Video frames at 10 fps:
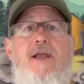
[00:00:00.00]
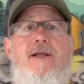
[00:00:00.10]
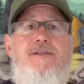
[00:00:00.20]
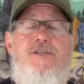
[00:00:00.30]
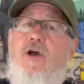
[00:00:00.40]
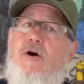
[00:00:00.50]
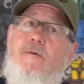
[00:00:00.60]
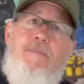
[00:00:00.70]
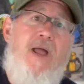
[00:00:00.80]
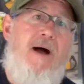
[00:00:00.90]
And
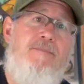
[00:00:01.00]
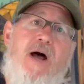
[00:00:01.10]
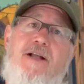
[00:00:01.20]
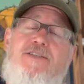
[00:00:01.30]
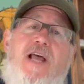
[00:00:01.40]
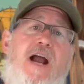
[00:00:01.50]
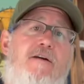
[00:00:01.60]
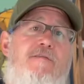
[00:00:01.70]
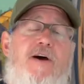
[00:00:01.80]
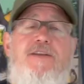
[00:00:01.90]
so I'm not
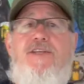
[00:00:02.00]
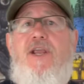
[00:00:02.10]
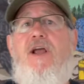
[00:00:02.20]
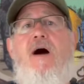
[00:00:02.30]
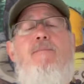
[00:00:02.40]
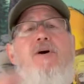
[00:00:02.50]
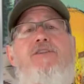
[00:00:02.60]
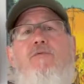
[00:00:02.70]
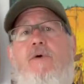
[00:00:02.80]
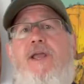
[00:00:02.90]
sacrificing a bunch
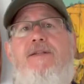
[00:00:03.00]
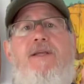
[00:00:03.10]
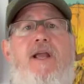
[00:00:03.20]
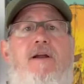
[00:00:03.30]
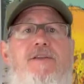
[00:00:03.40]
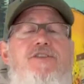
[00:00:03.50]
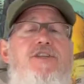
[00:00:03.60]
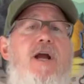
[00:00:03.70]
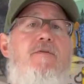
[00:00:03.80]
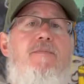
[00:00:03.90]
of weight to carry this
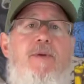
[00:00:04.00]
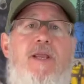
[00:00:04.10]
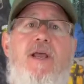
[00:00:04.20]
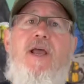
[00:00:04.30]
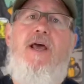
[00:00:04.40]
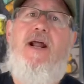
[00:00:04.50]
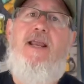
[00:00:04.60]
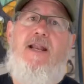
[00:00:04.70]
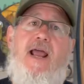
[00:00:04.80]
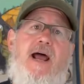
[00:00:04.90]
chair with me, and I
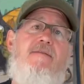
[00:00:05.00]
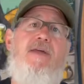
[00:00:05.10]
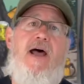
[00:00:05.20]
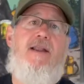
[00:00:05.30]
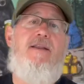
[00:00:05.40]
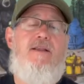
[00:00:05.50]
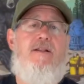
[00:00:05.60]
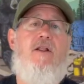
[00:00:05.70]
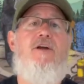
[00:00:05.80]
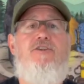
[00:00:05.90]
can have that
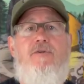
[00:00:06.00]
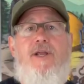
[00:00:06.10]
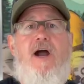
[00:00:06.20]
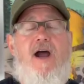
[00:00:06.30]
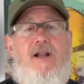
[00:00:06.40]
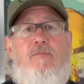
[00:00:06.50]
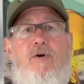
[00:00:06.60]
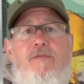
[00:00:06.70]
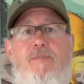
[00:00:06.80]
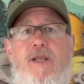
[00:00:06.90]
luxury item
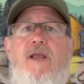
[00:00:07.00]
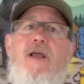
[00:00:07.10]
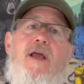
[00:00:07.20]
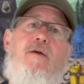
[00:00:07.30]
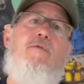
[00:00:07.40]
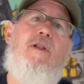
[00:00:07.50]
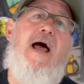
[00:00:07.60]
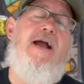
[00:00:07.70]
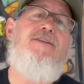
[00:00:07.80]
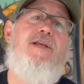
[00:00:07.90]
with me and
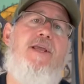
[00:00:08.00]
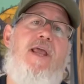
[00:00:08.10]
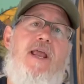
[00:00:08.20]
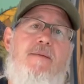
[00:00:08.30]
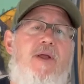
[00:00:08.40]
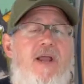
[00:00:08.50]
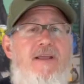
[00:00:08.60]
relax and camp.